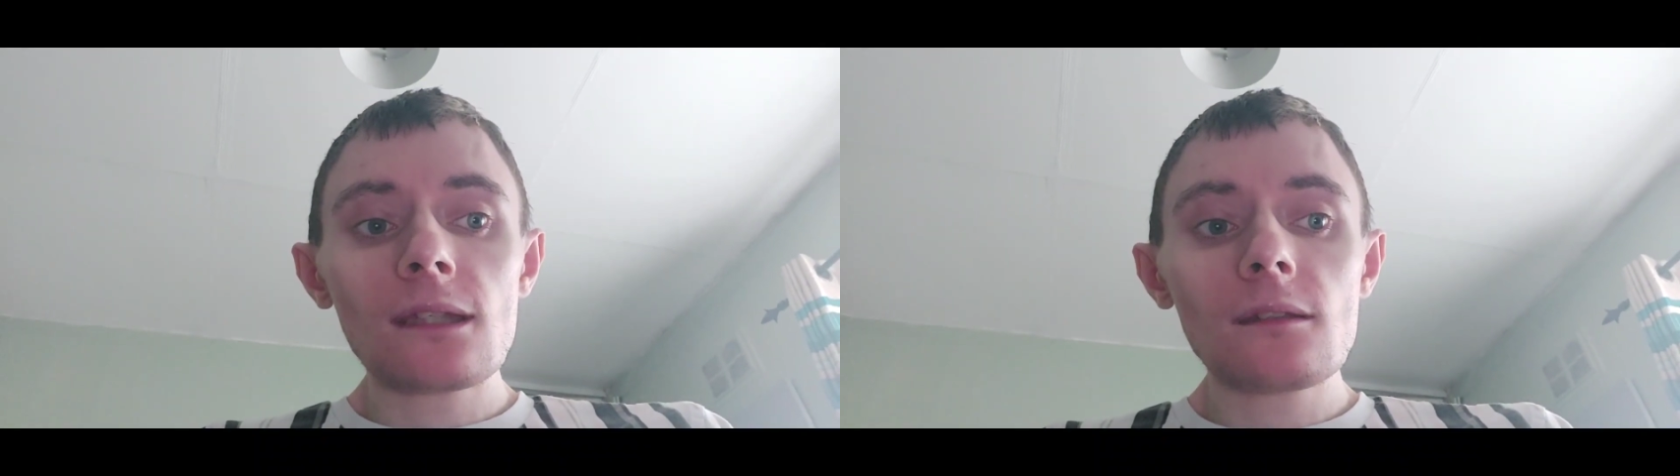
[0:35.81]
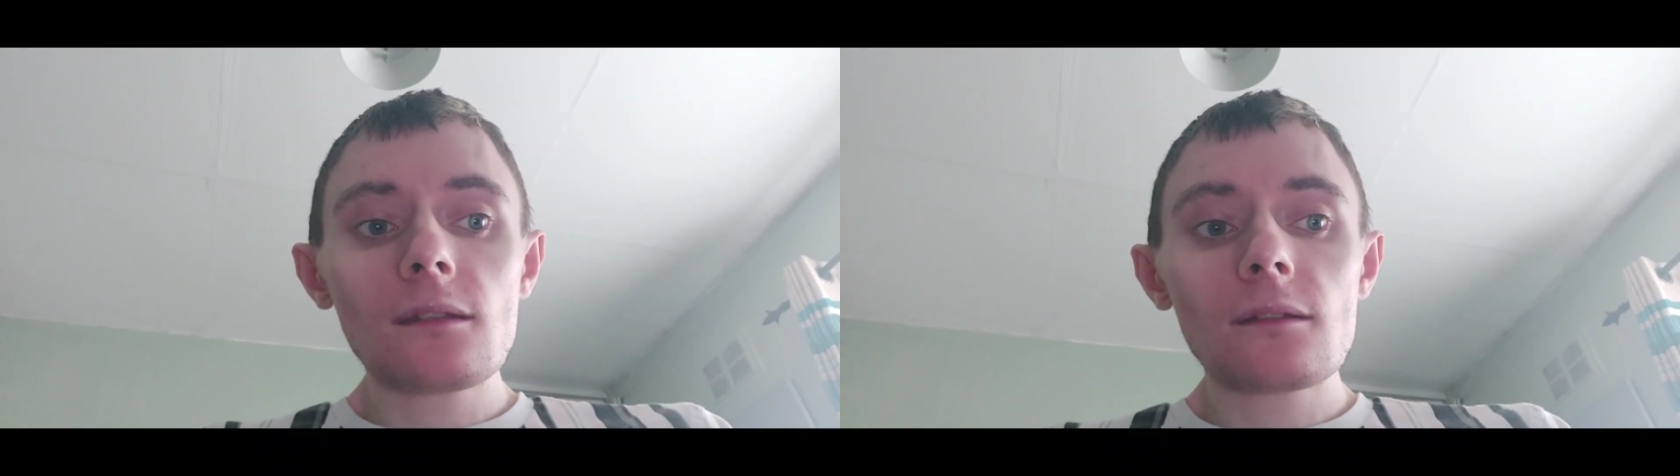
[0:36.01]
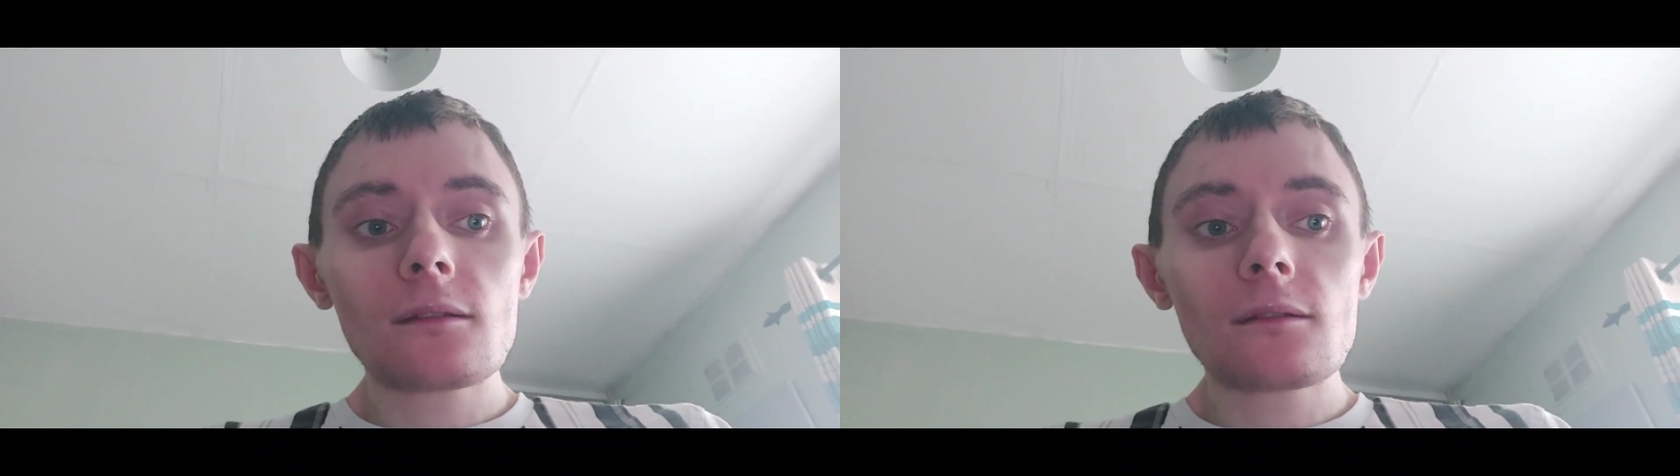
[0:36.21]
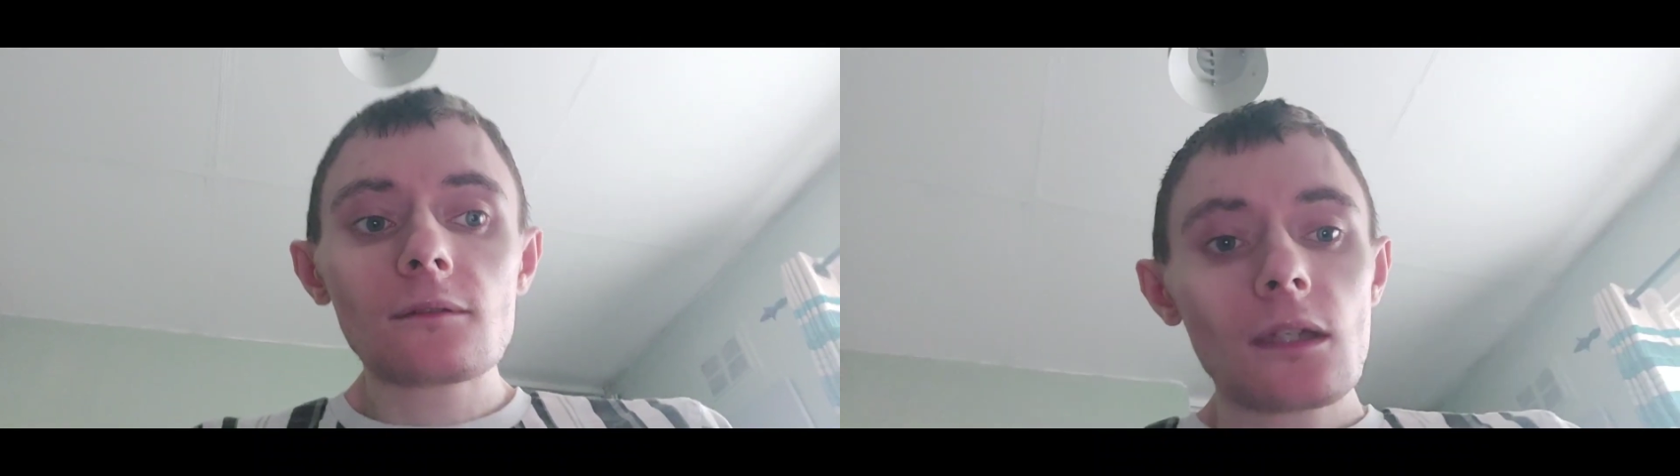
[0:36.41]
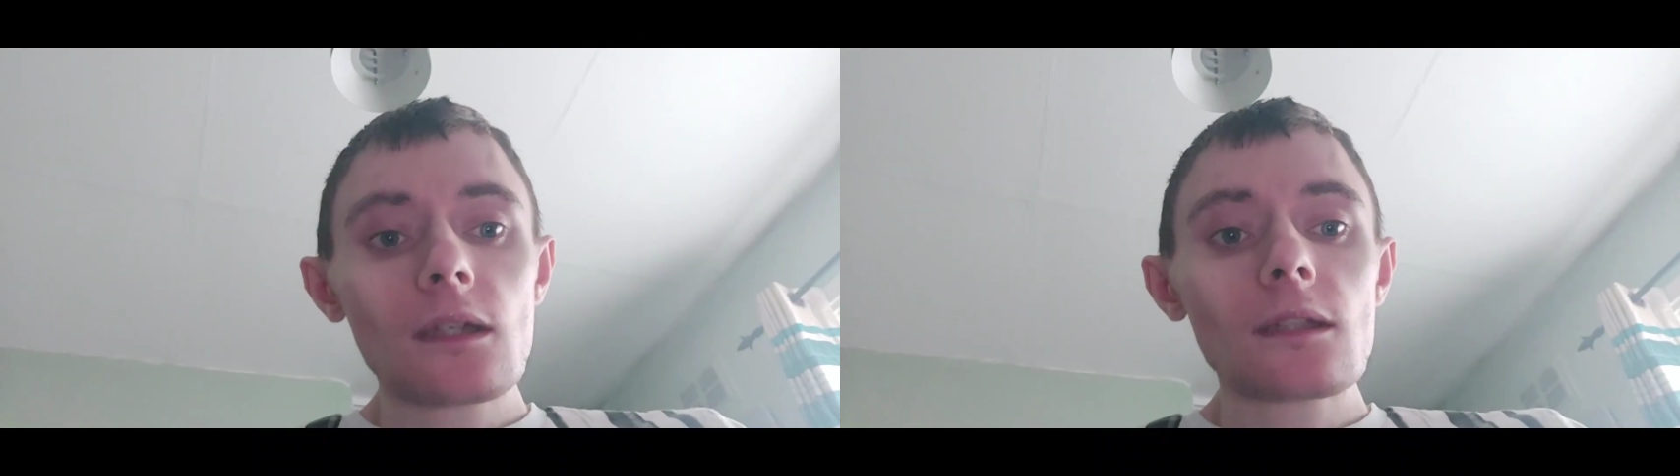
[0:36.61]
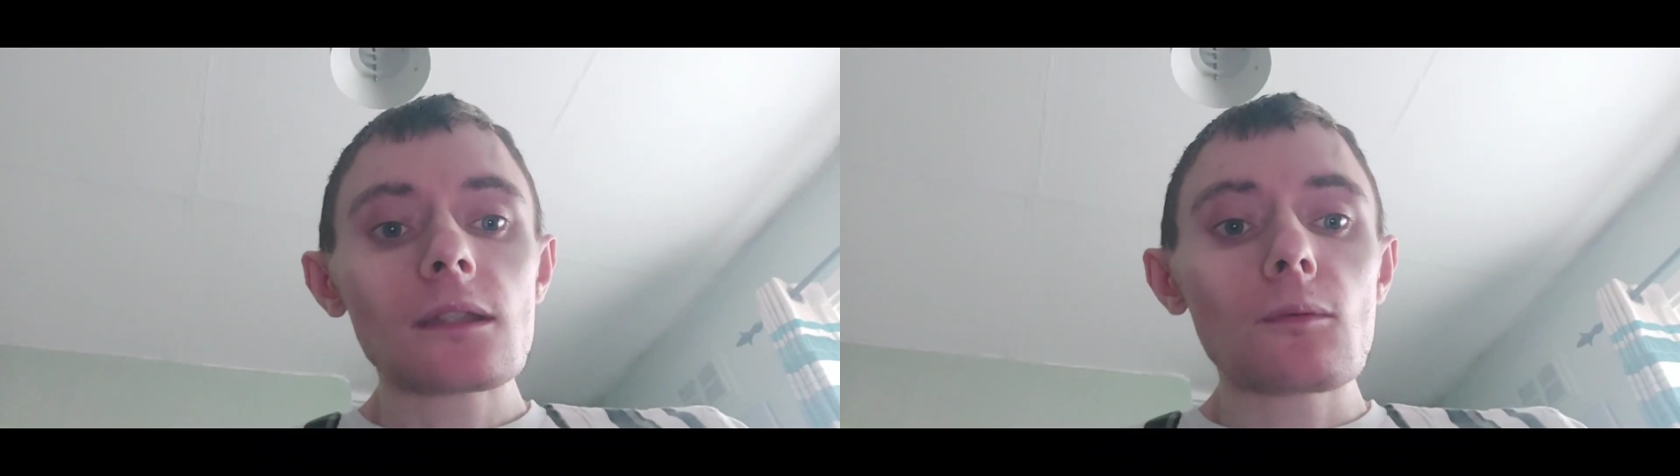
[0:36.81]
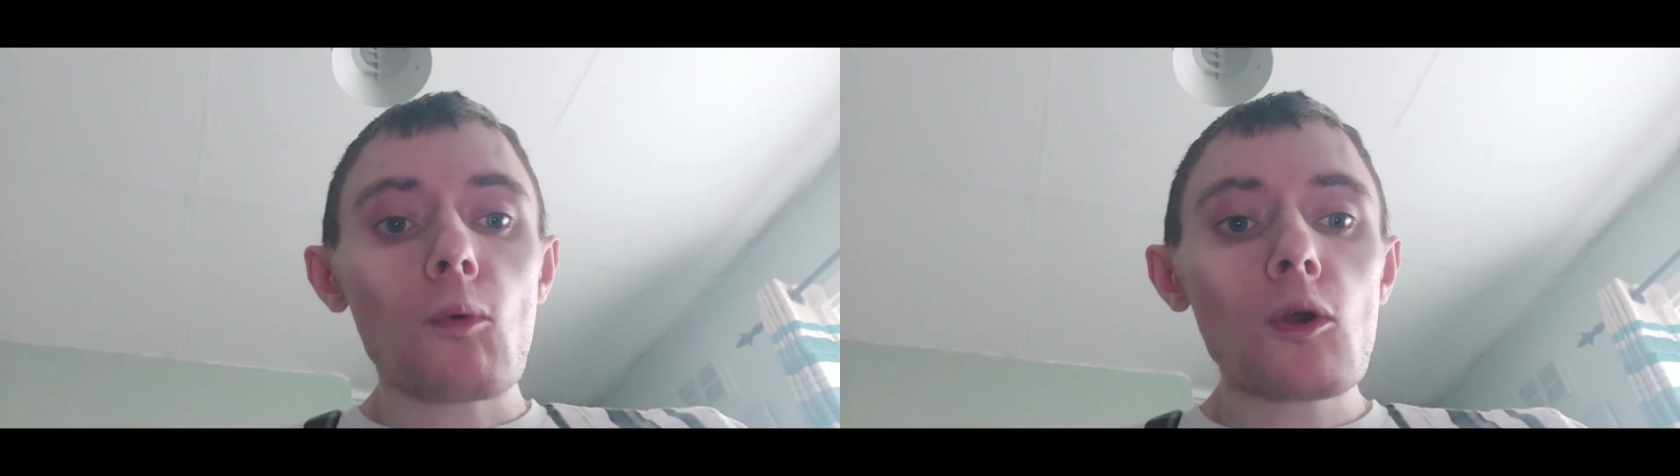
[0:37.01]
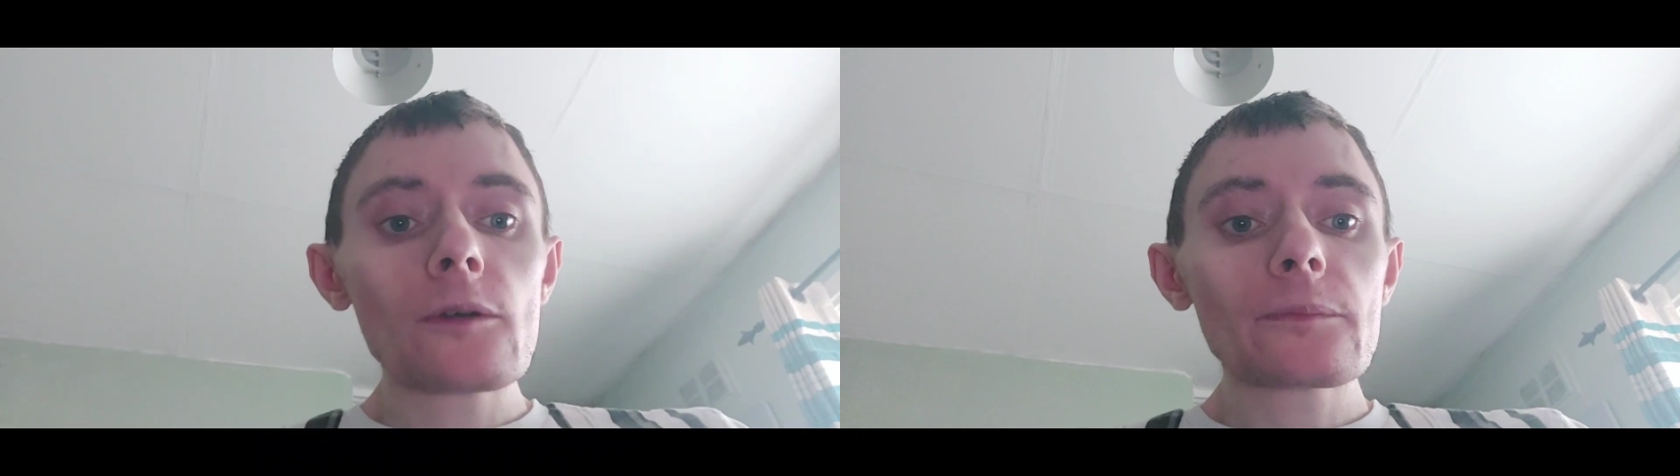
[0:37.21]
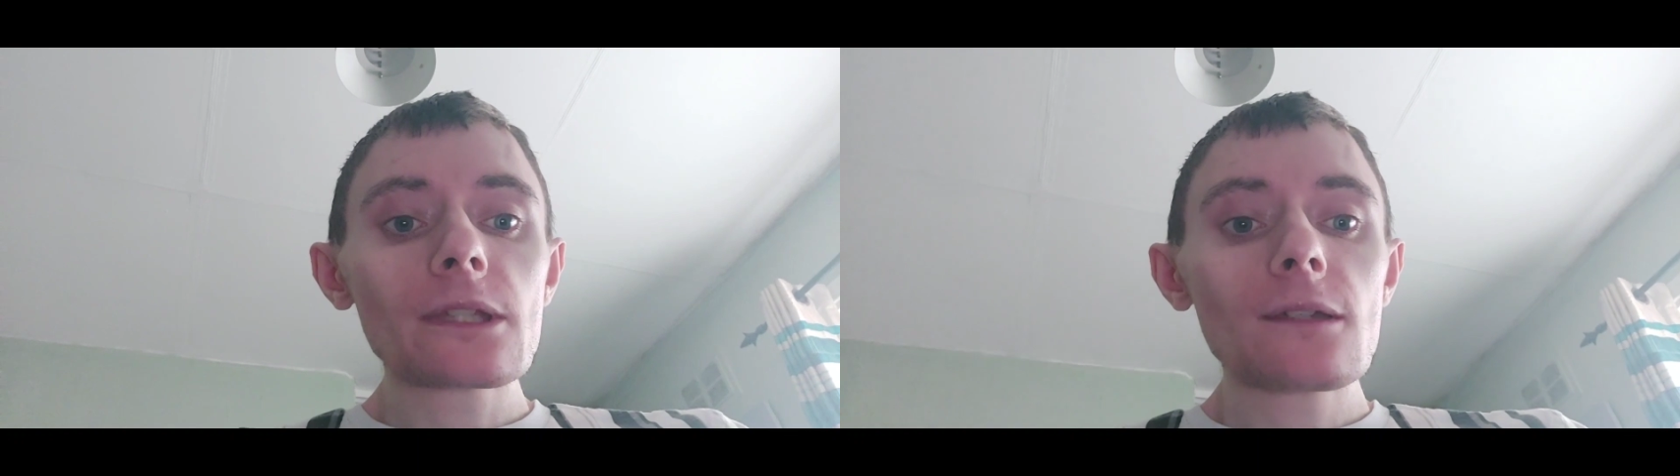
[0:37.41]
is the what?